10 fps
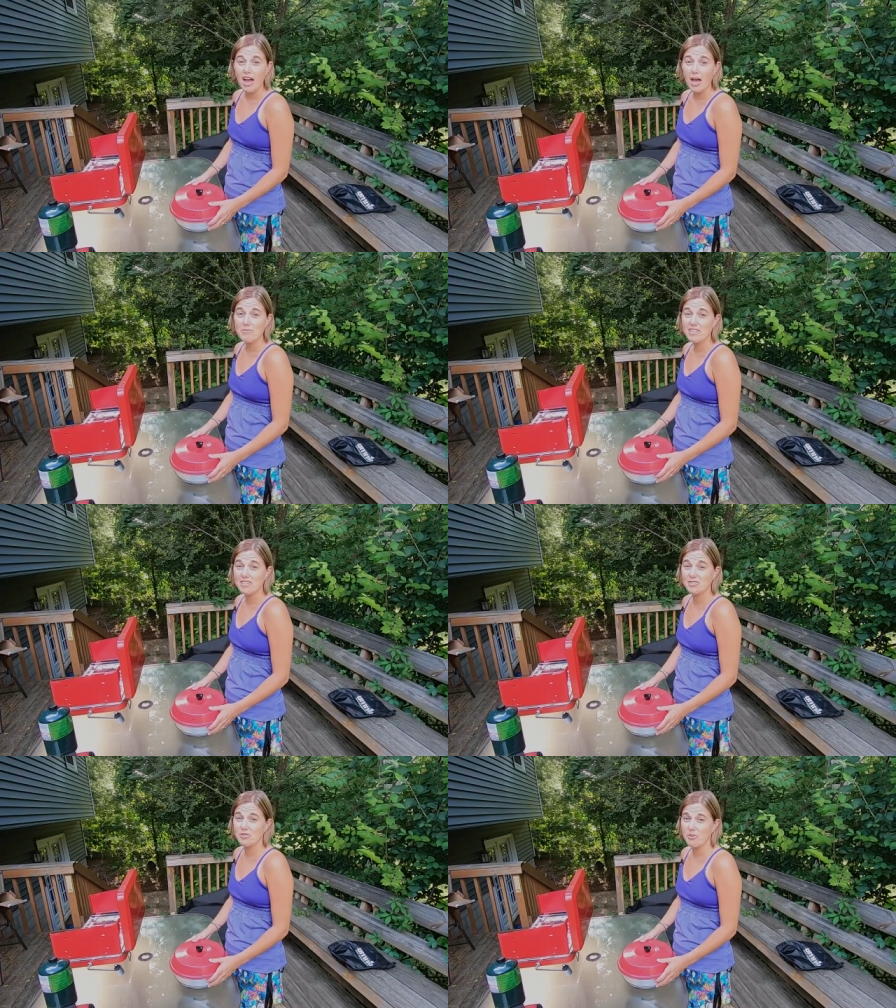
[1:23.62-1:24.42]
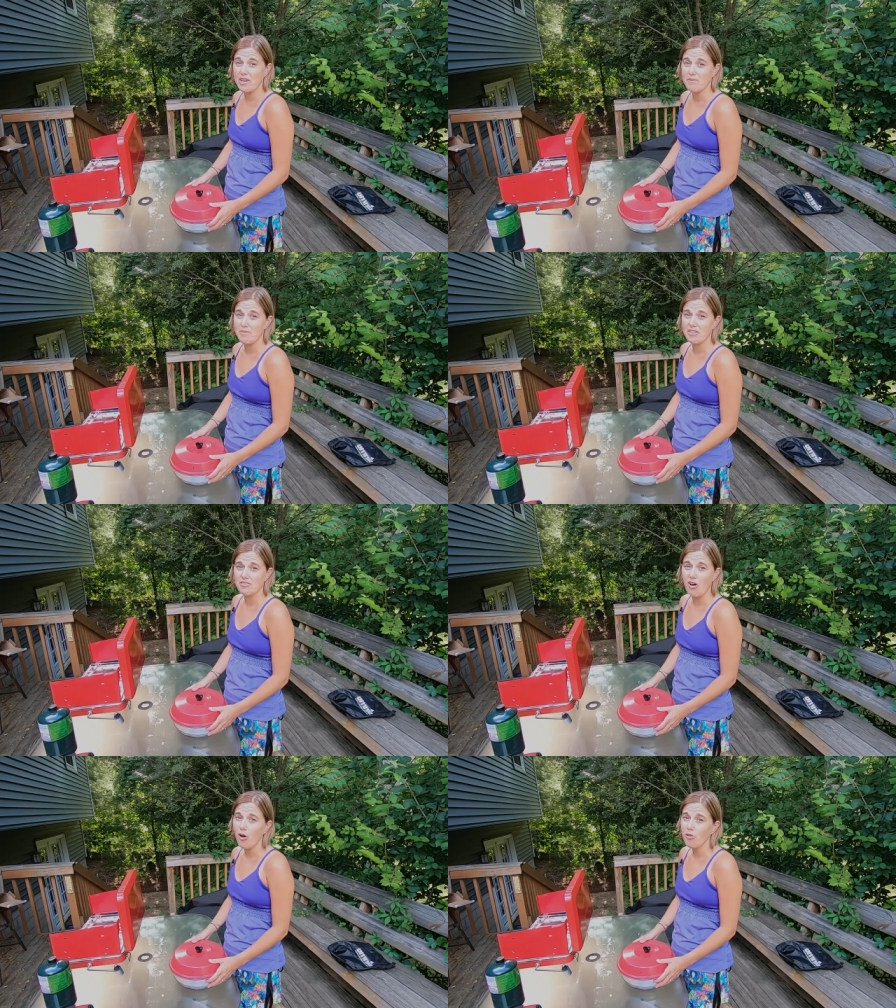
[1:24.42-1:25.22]
The Omnia is great
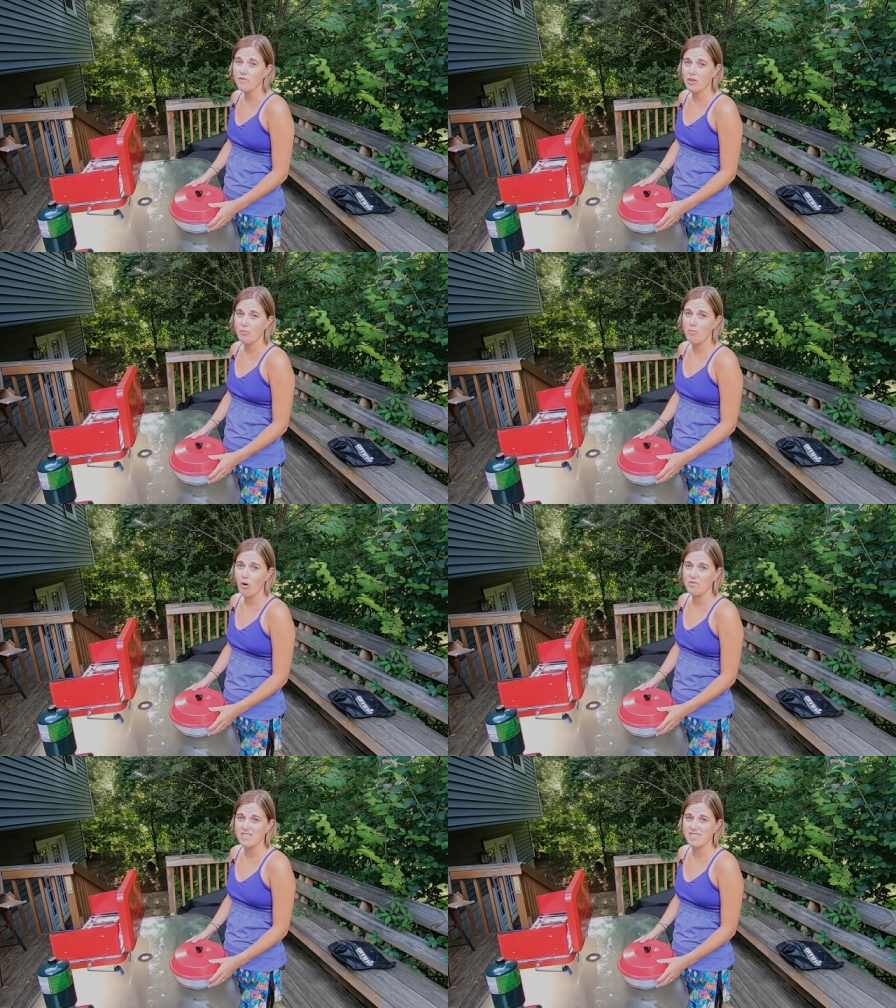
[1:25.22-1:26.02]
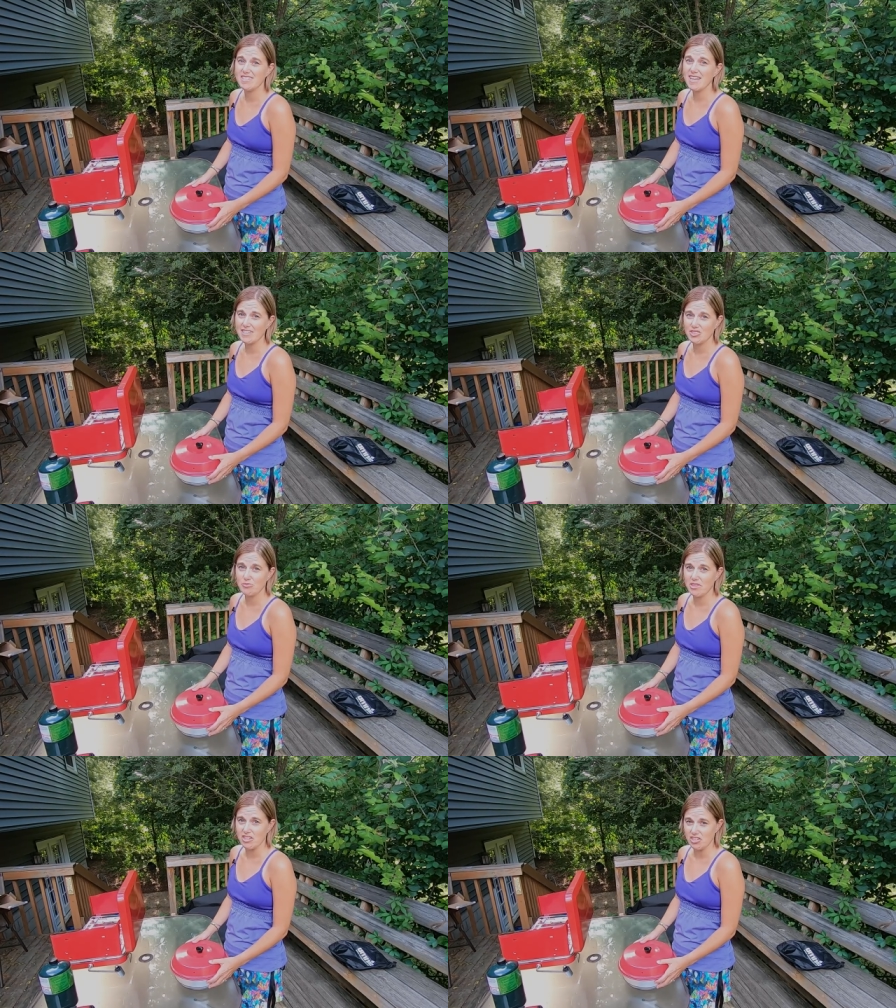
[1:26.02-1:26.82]
because all of the components
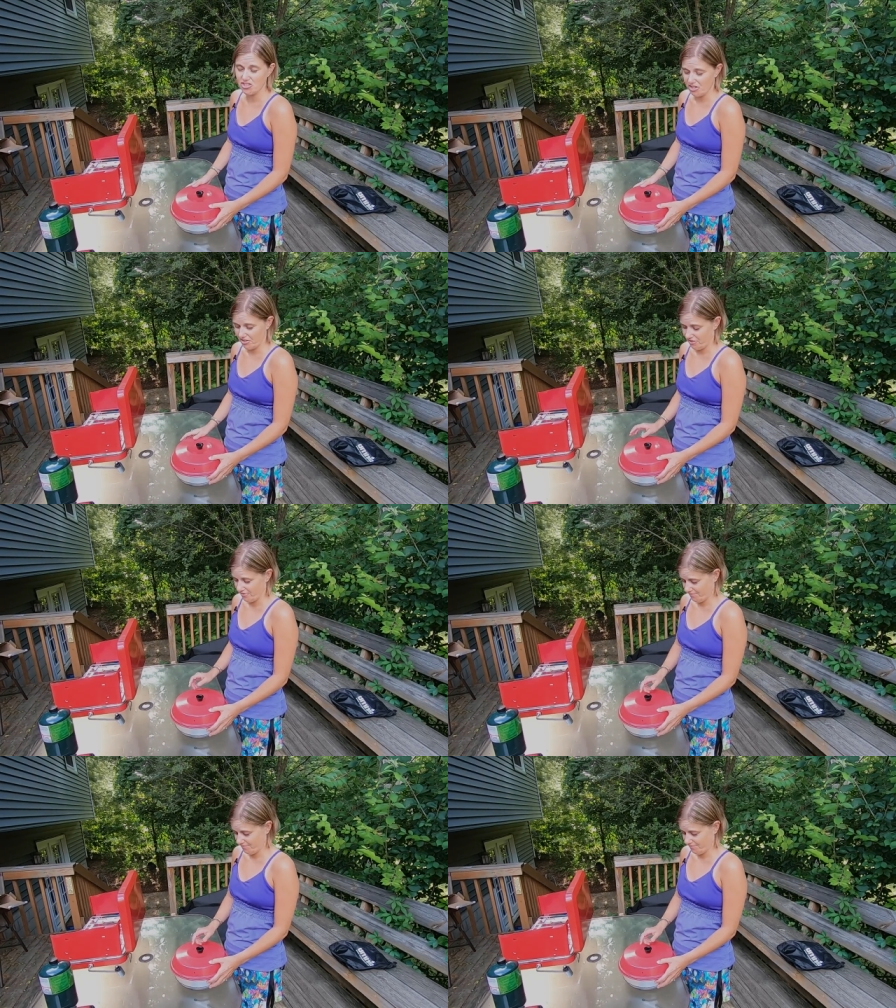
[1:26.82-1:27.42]
nest within each other.